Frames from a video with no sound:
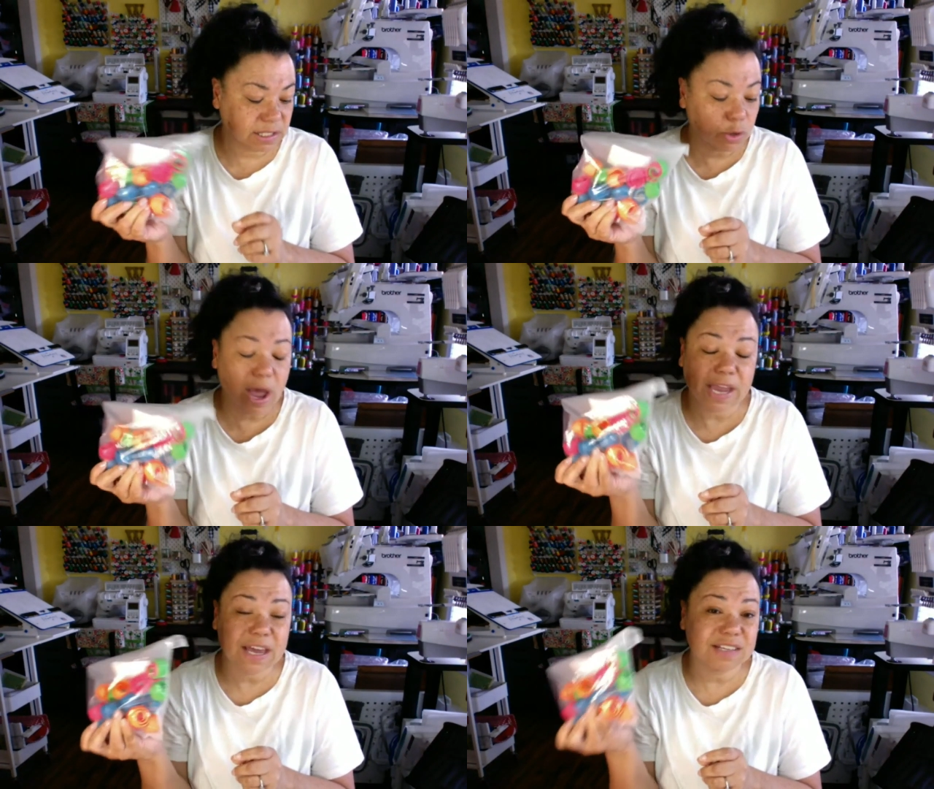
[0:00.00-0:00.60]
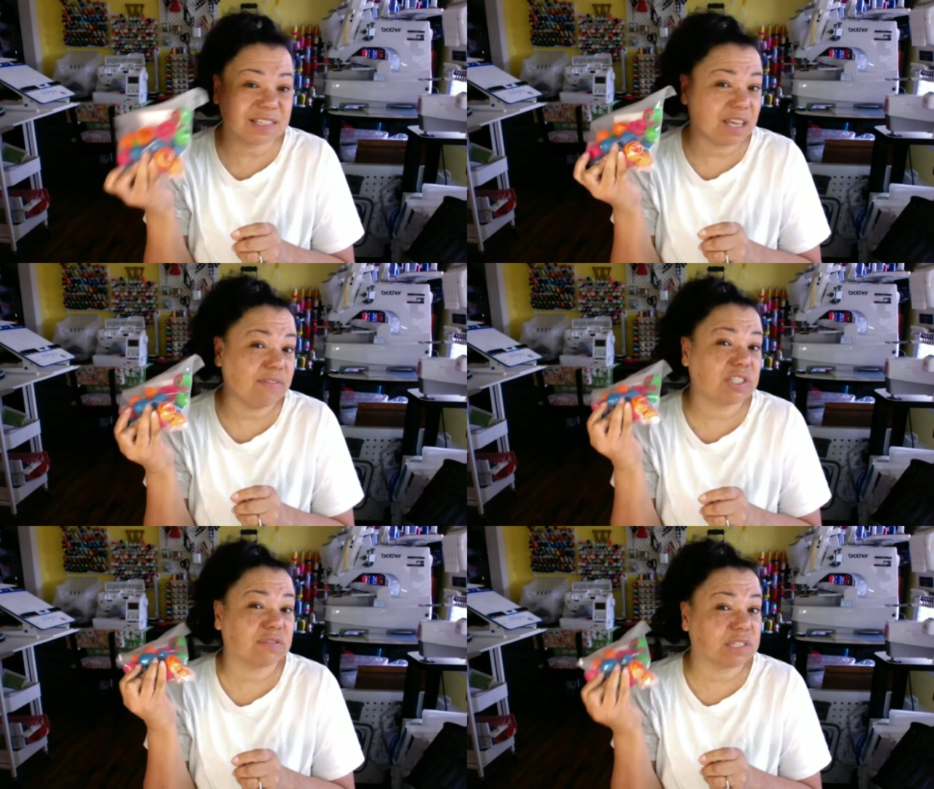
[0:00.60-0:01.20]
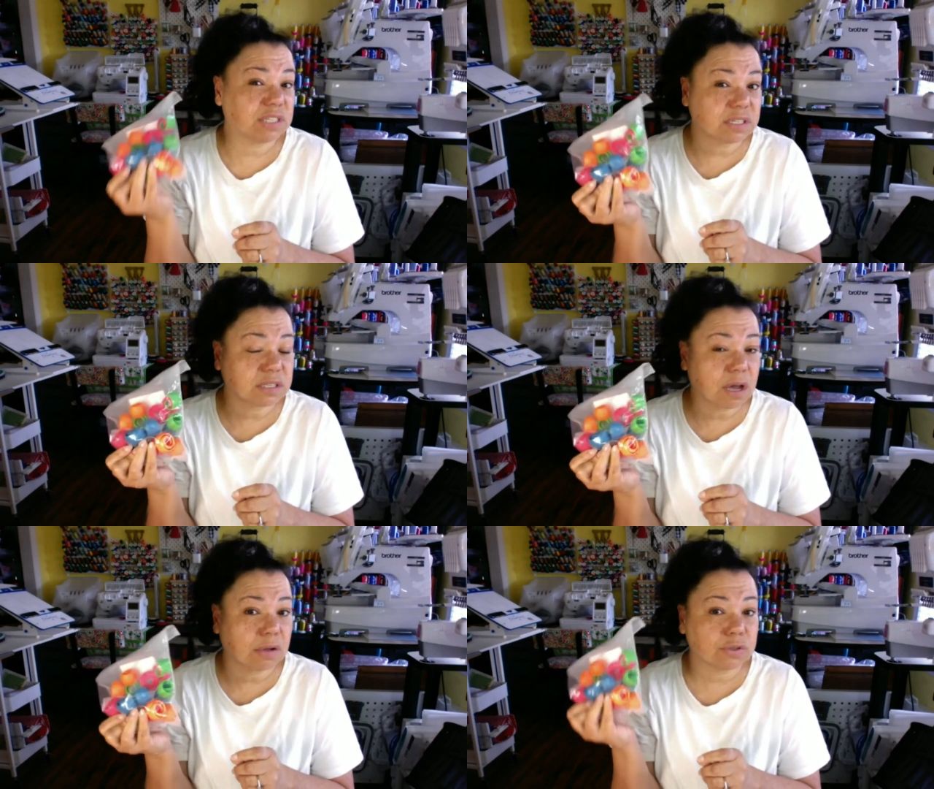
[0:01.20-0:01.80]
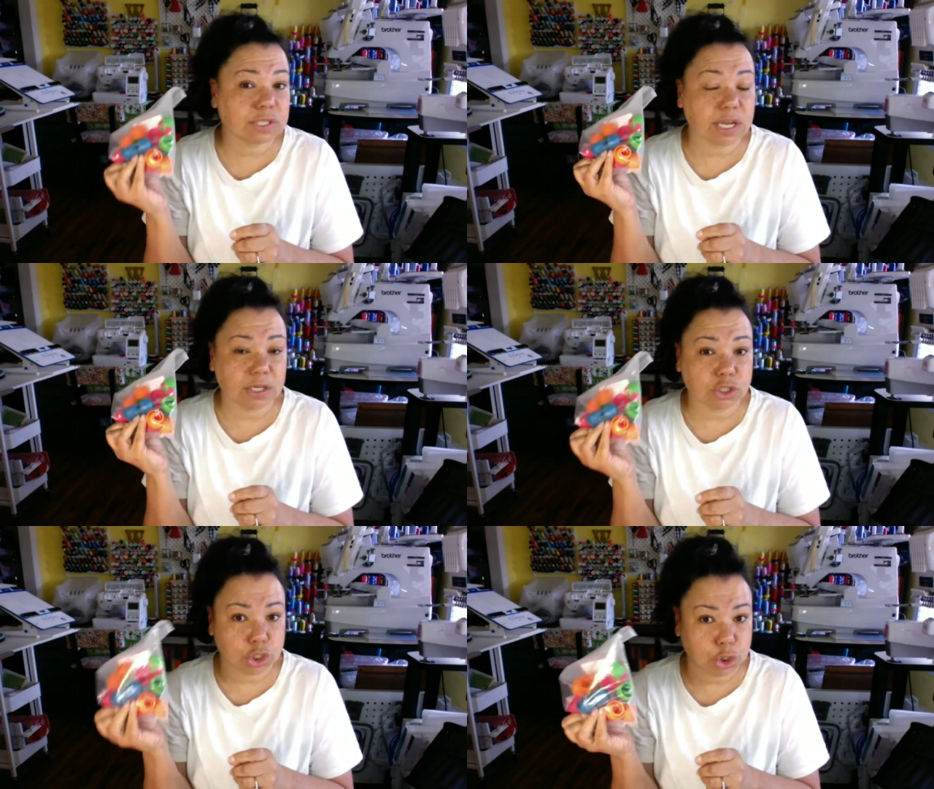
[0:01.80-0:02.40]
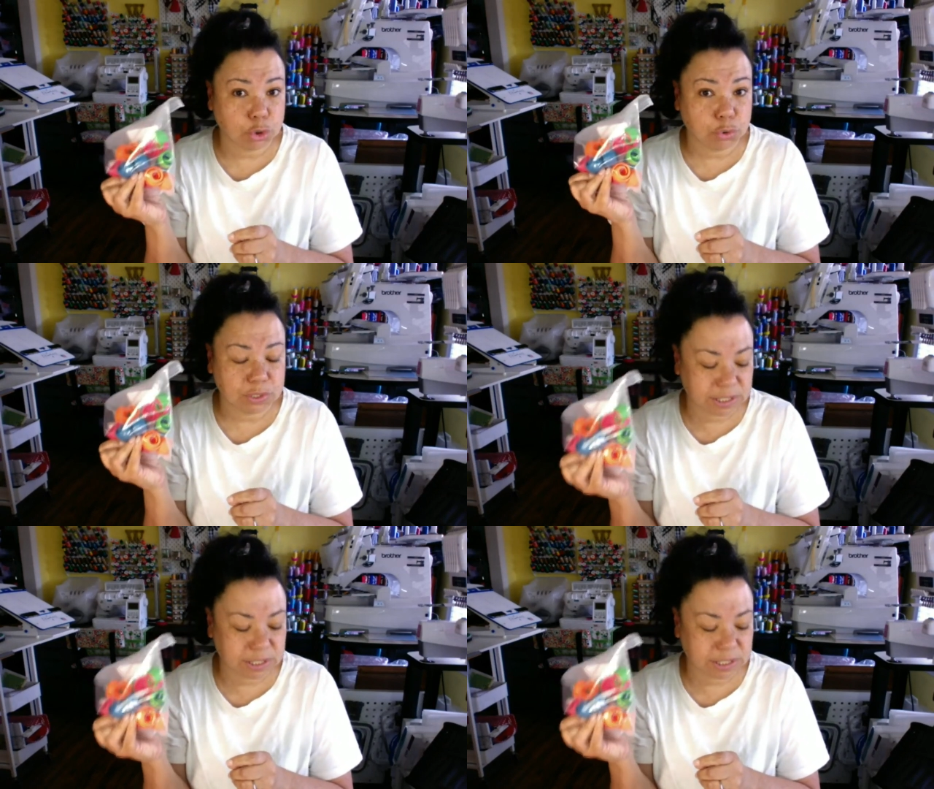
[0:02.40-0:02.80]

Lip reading: So I got a savings of $6.02.